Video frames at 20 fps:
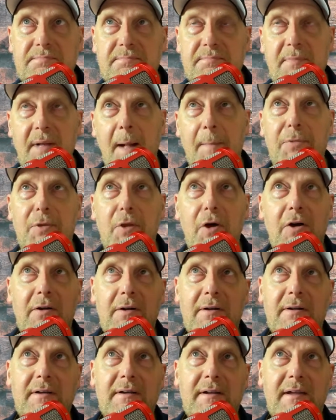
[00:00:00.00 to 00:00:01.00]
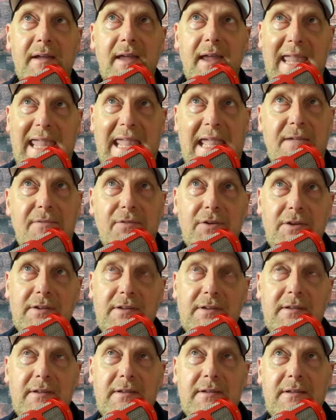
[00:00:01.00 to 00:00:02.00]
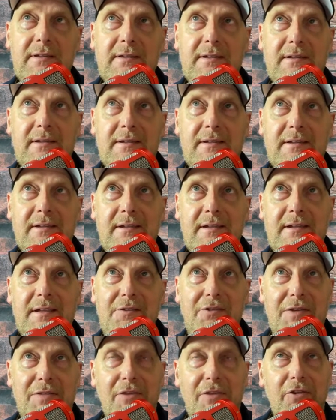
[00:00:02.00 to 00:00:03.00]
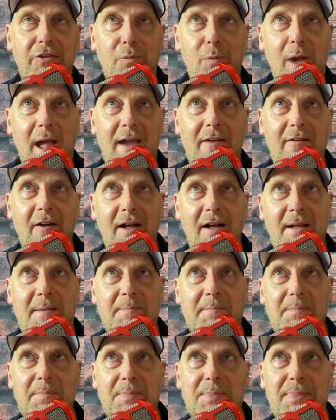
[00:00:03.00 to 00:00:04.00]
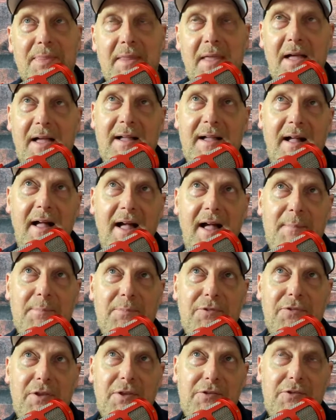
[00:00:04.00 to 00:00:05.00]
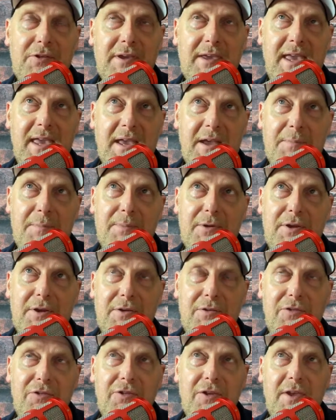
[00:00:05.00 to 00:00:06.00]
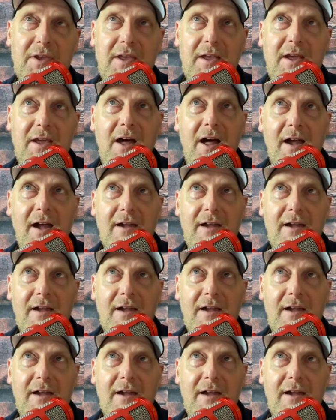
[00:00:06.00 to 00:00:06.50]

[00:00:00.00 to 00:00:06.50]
I'm not even, see, this is where I'm such a geek, because I